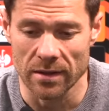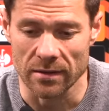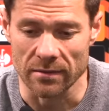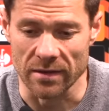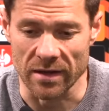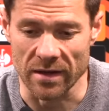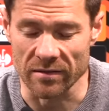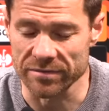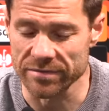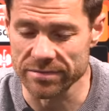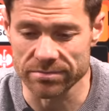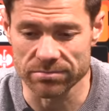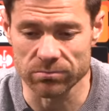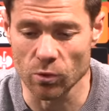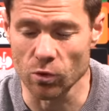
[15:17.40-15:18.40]
they have
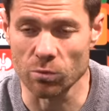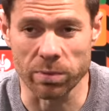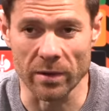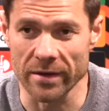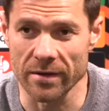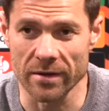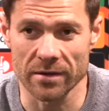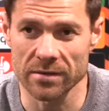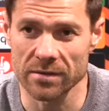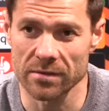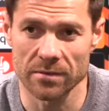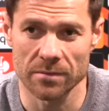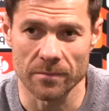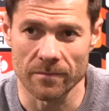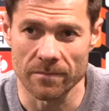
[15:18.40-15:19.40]
good players.
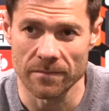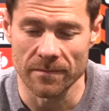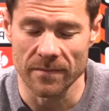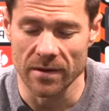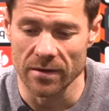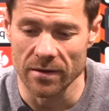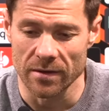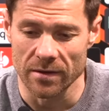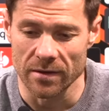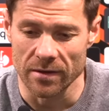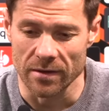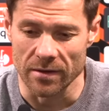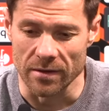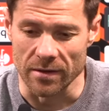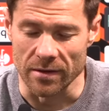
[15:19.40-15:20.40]

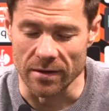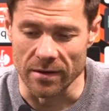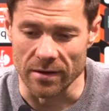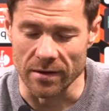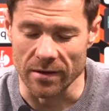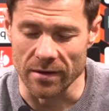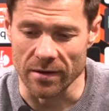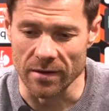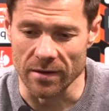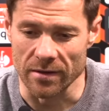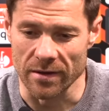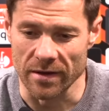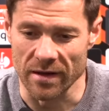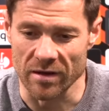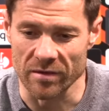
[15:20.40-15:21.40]

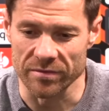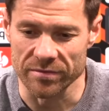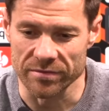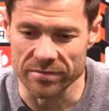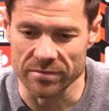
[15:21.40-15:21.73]
They have